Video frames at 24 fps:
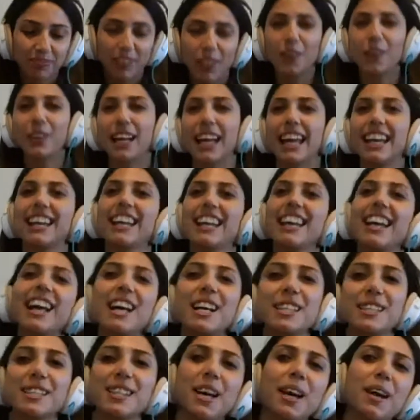Okay,
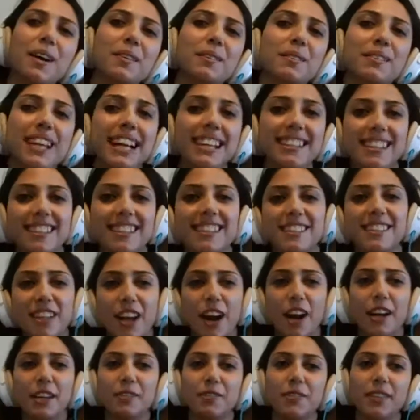so let's
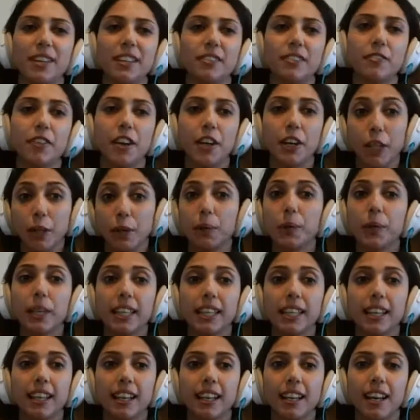start with very
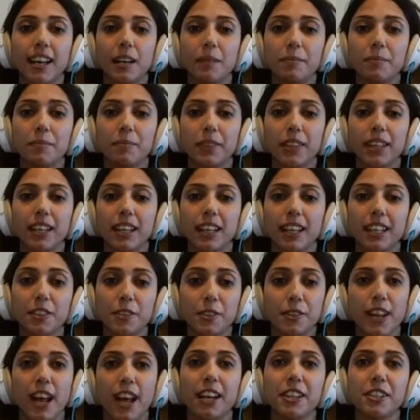quick
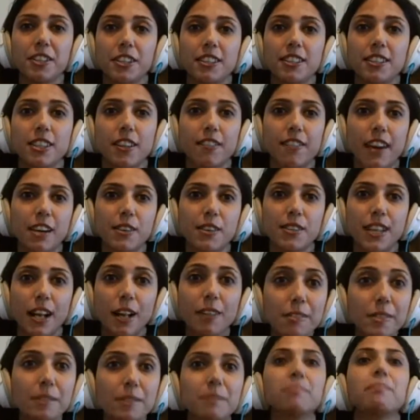introductions of
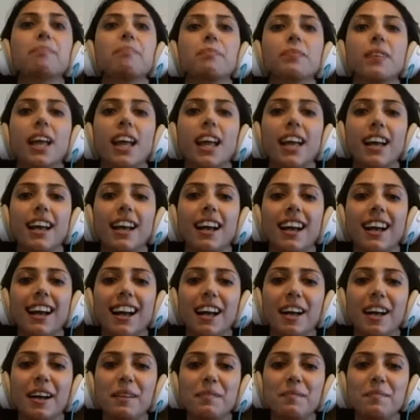ourselves.
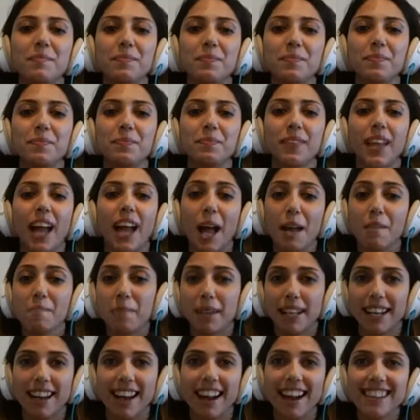I'm
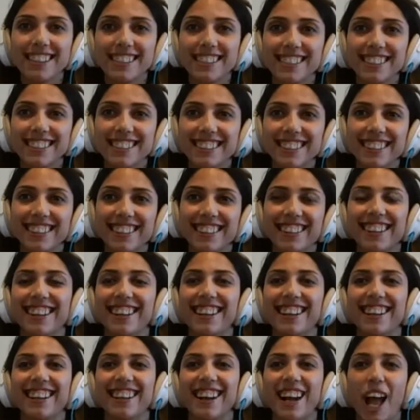Benaz.
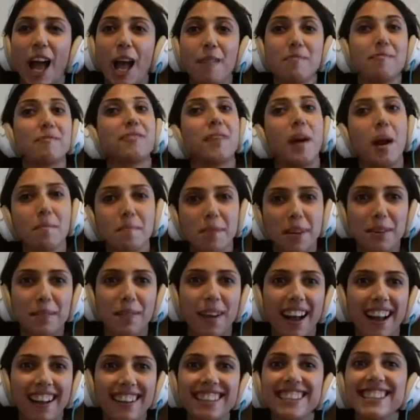I'm from
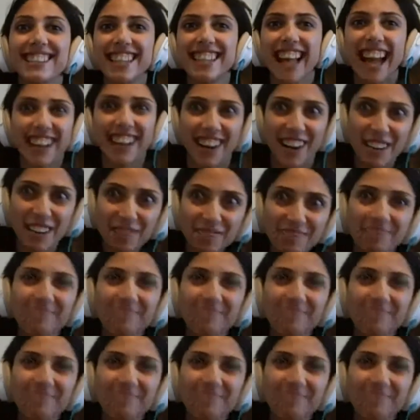Iran. Salam.